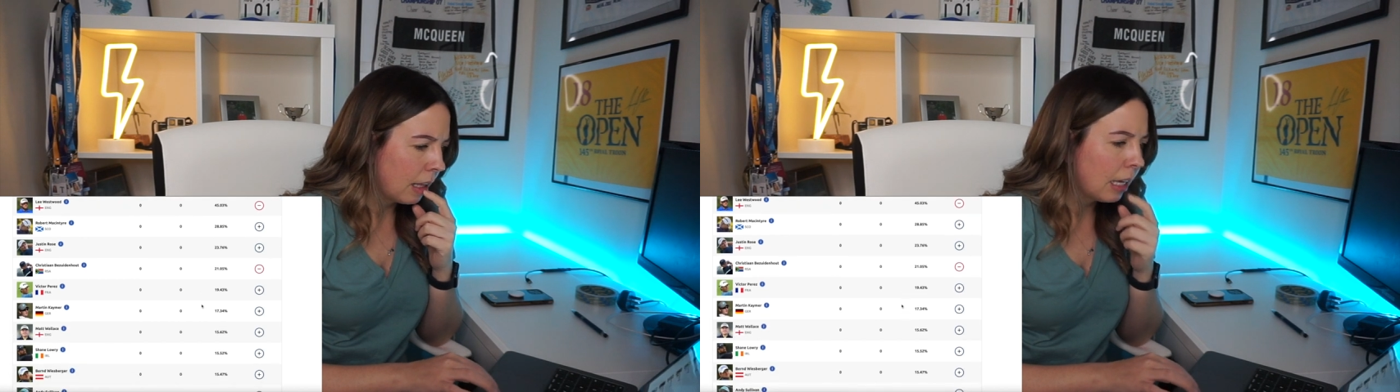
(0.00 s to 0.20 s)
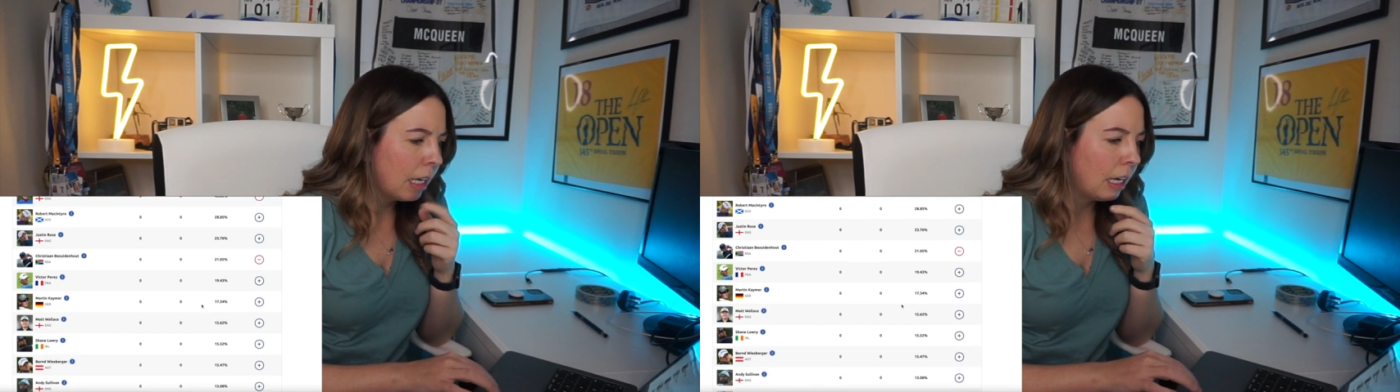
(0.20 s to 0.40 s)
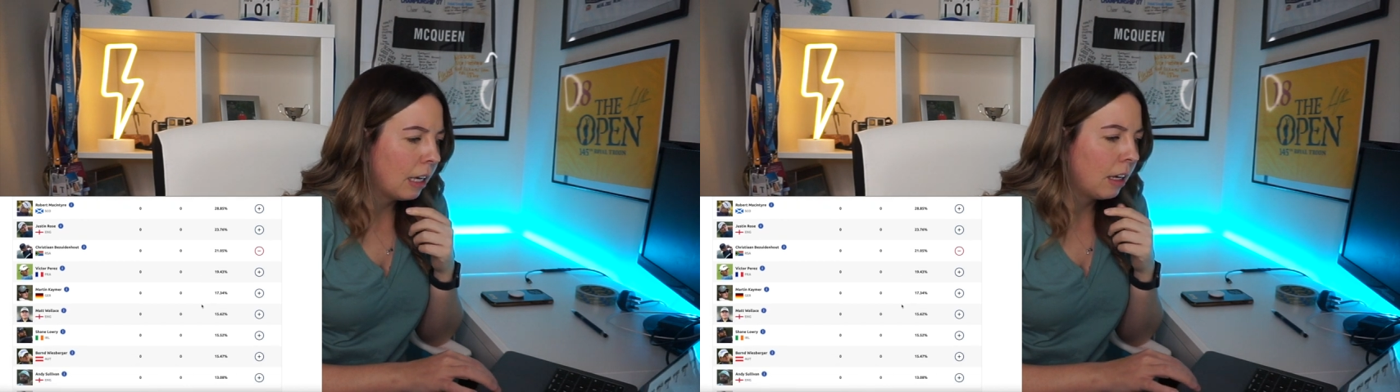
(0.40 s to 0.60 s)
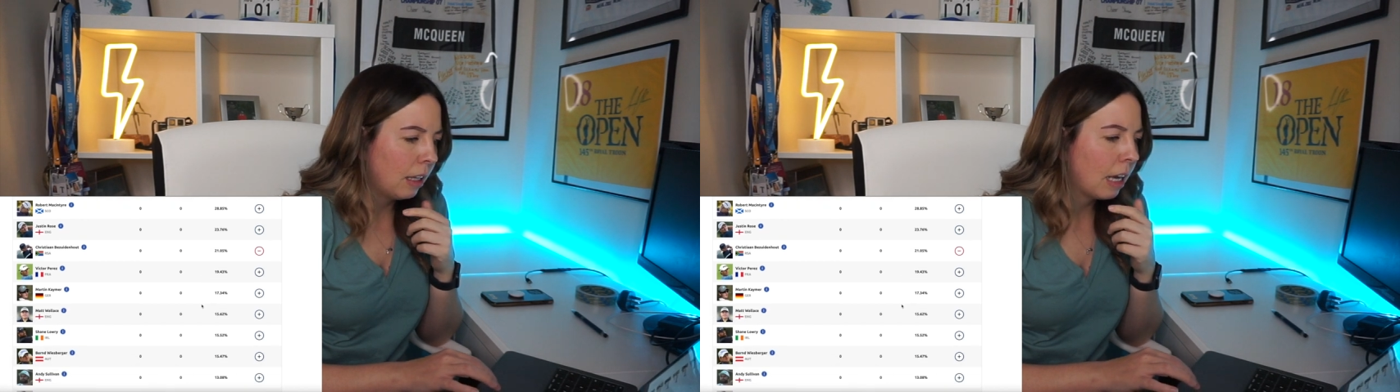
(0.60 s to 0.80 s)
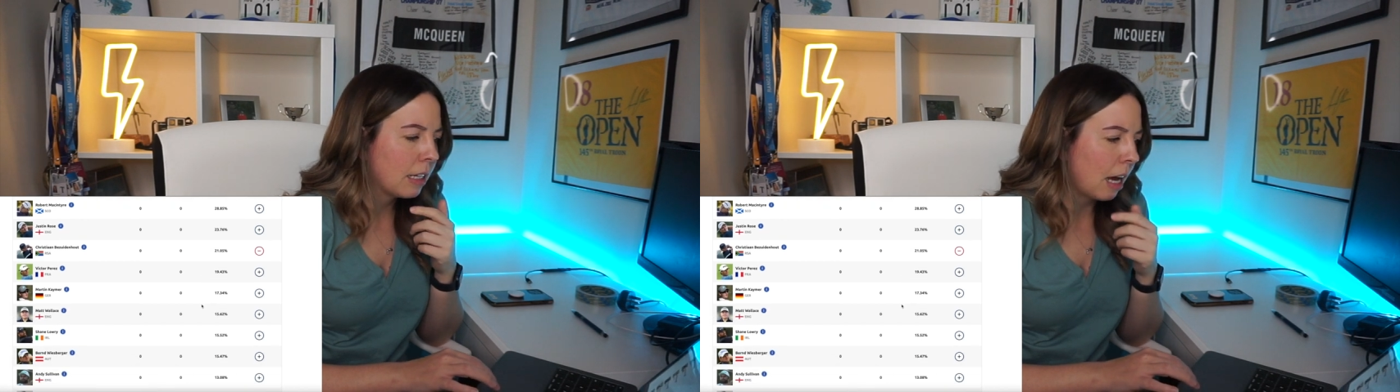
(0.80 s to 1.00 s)
I think he
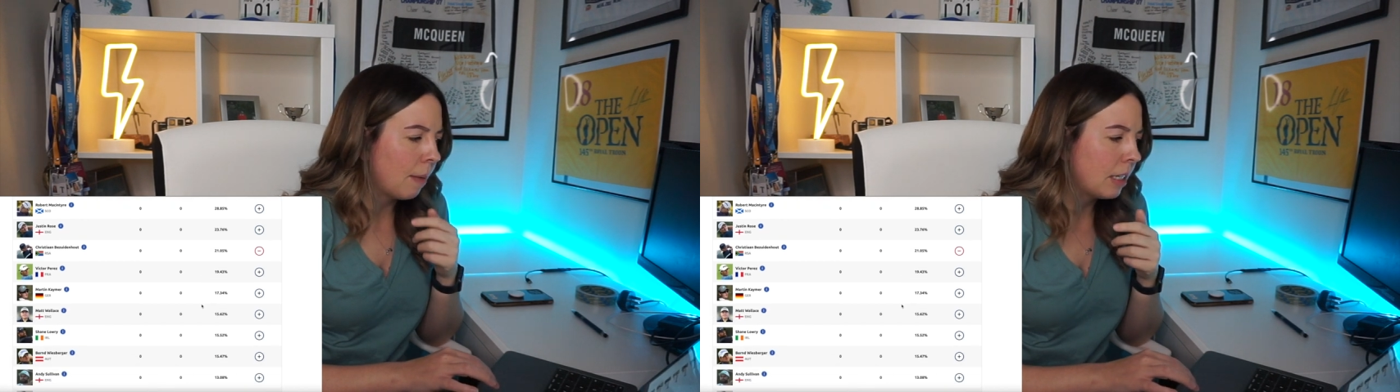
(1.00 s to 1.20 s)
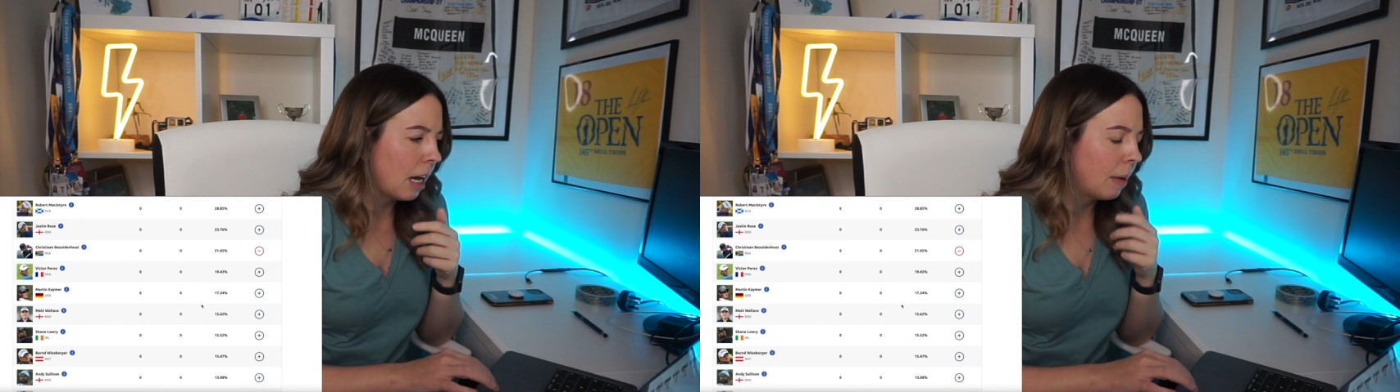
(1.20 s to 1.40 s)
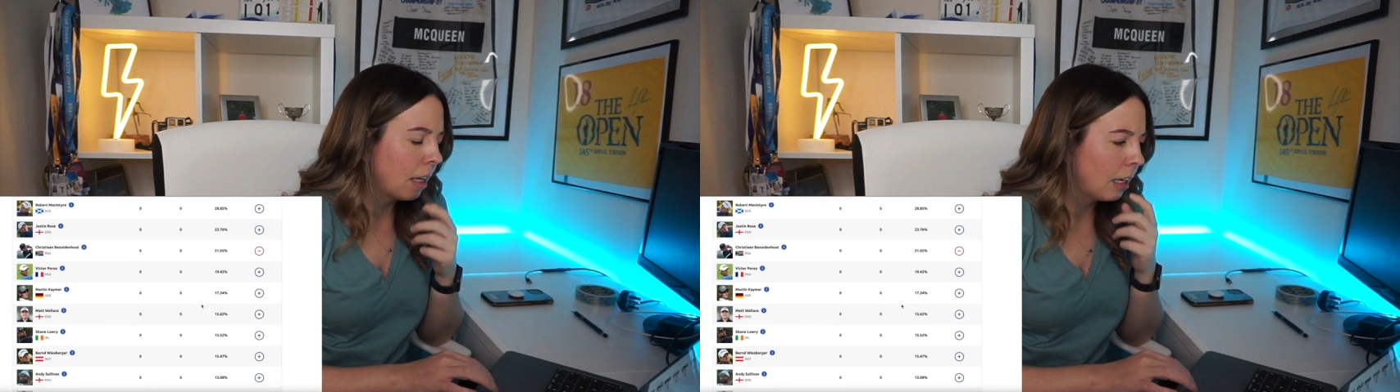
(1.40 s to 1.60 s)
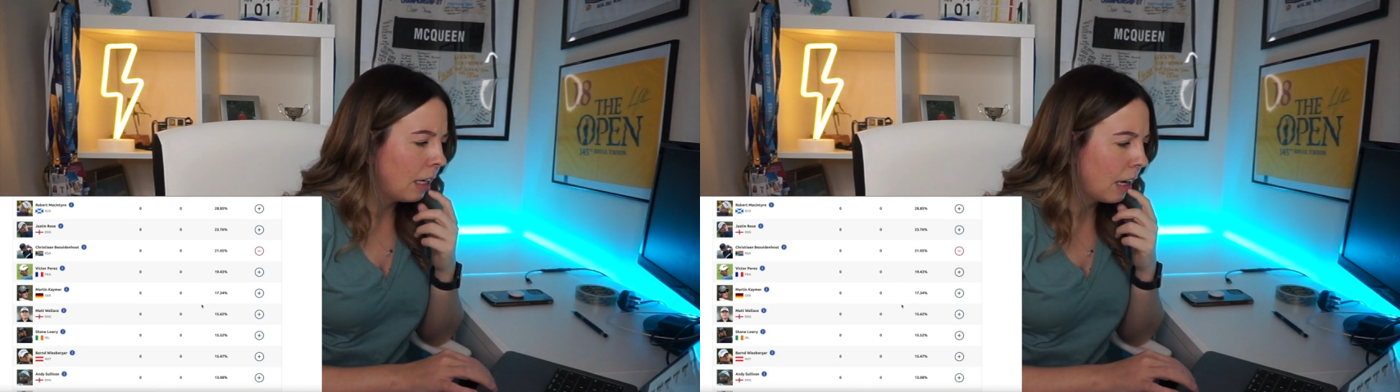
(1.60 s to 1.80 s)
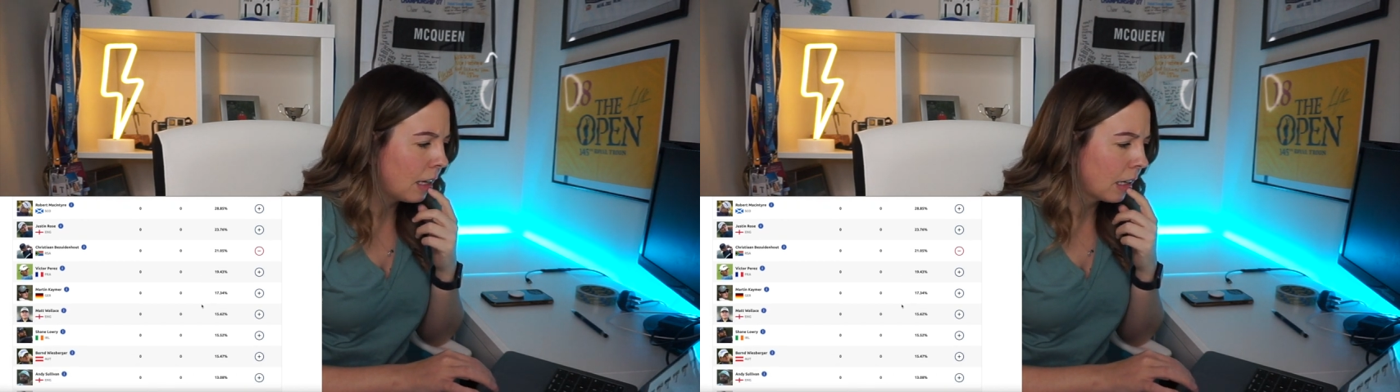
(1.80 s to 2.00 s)
likes Abu Dhabi. I think
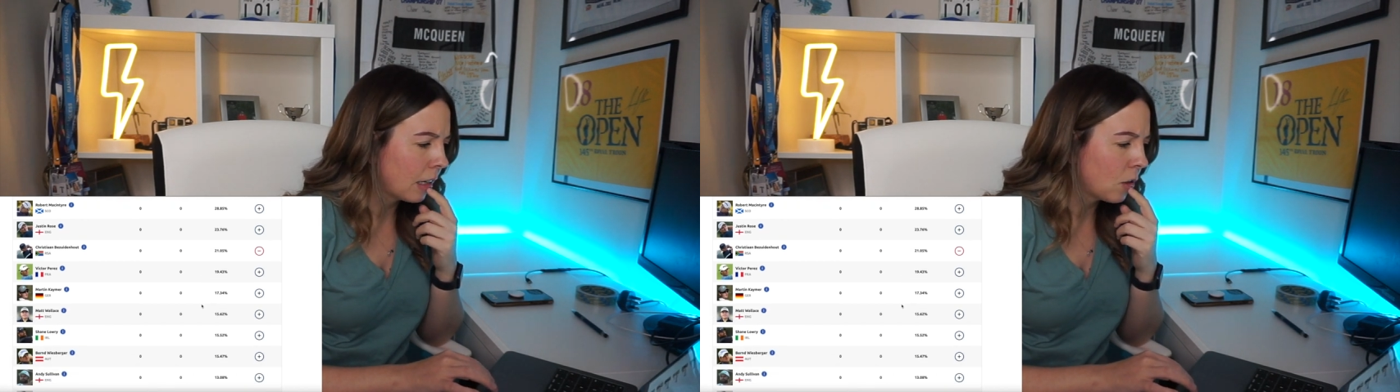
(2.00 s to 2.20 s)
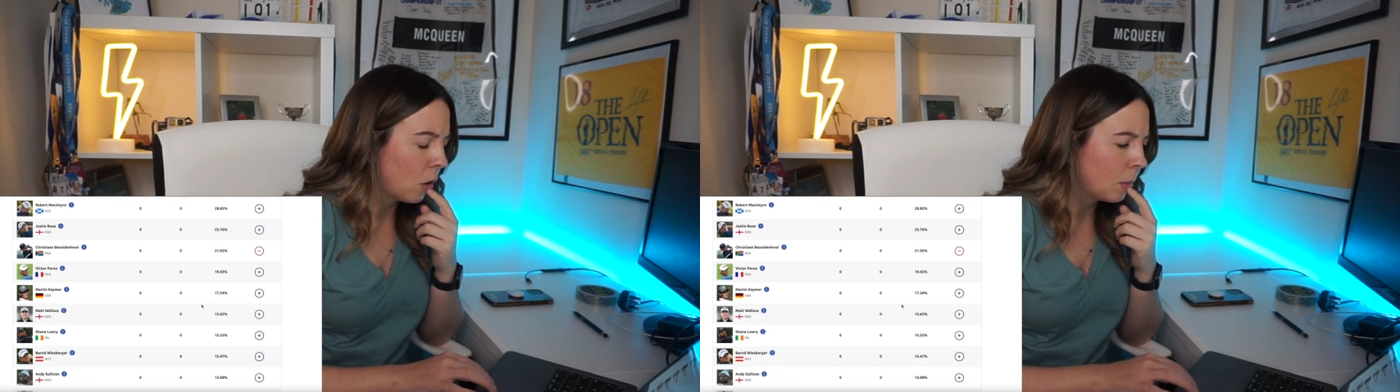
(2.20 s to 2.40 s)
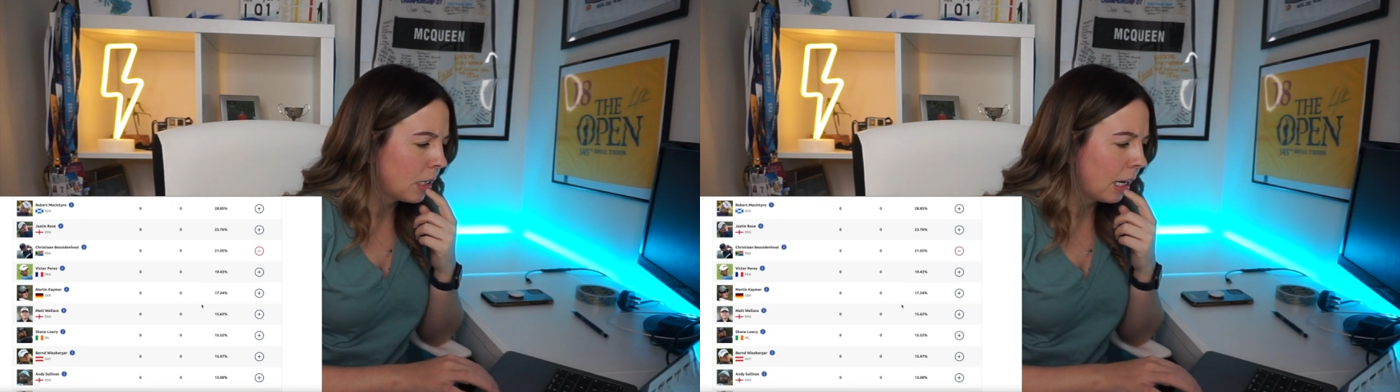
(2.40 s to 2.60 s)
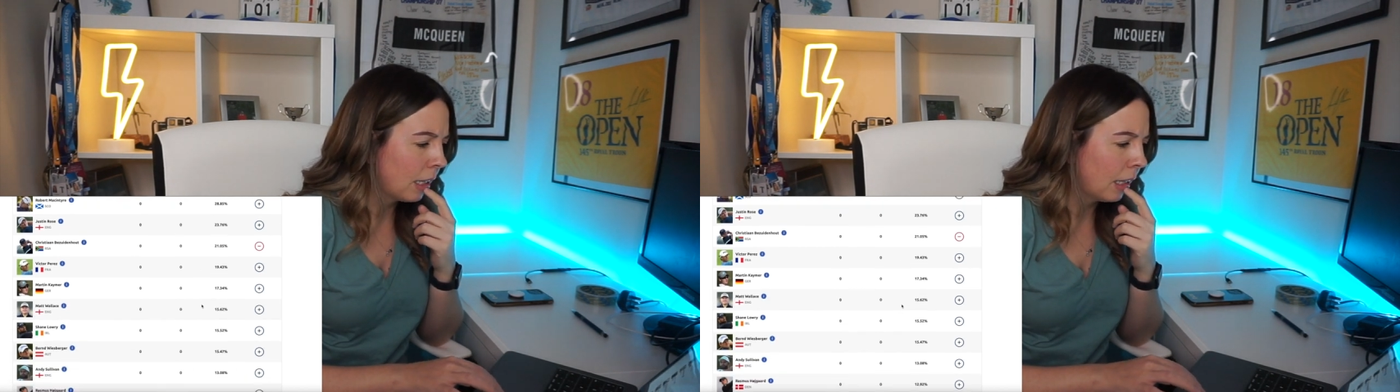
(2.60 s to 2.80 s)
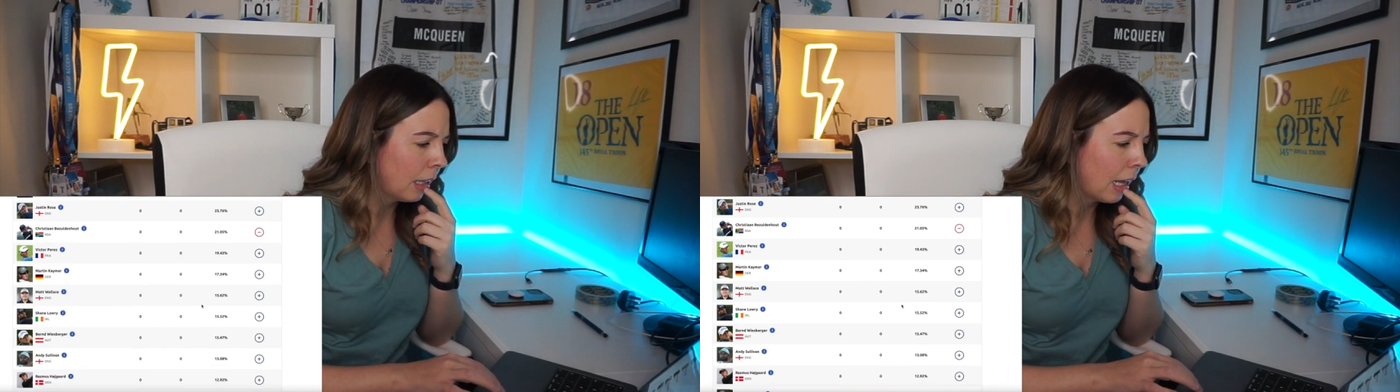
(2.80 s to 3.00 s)
he had like a top
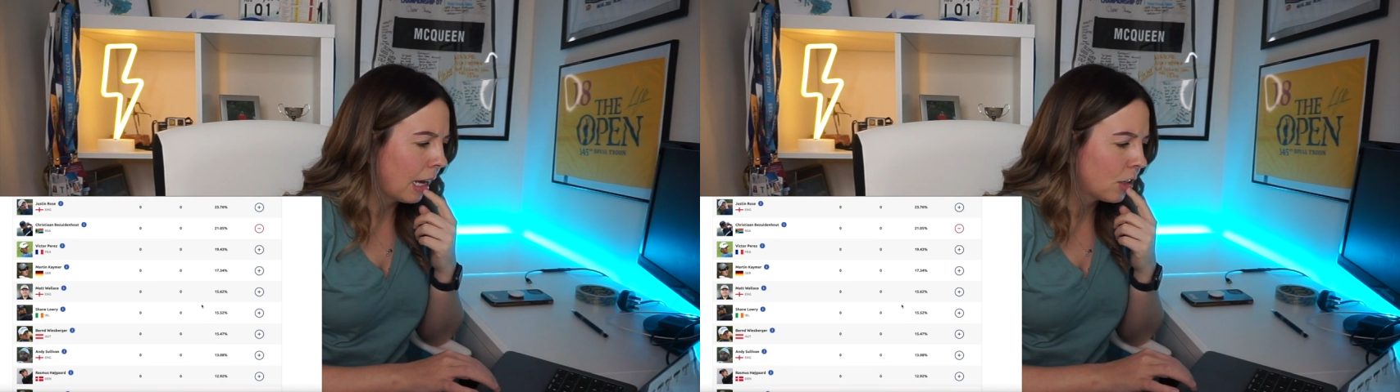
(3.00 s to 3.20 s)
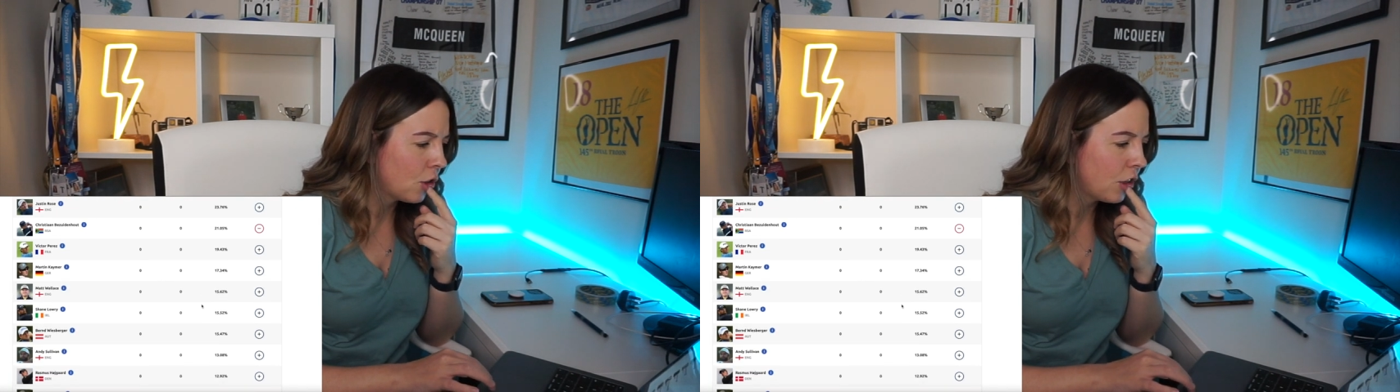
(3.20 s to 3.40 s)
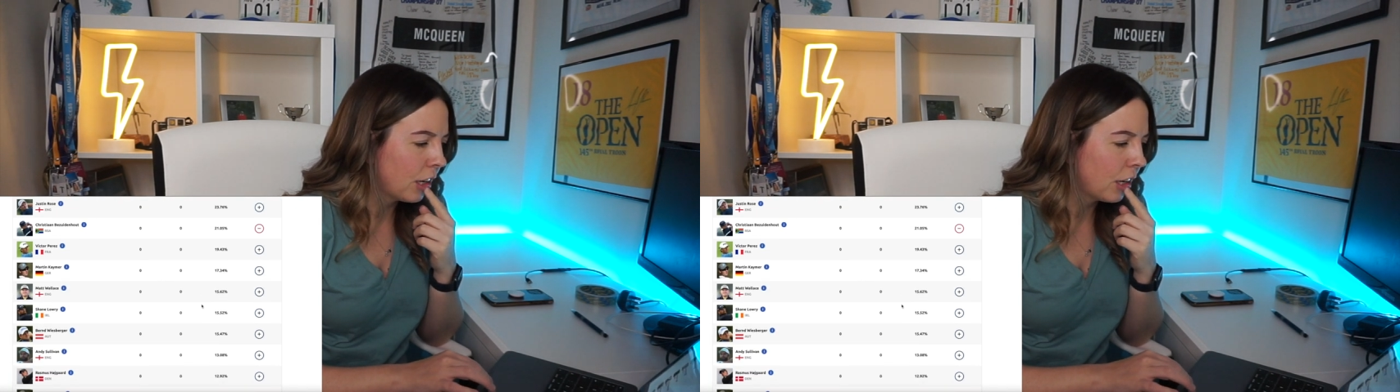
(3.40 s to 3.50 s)
10 last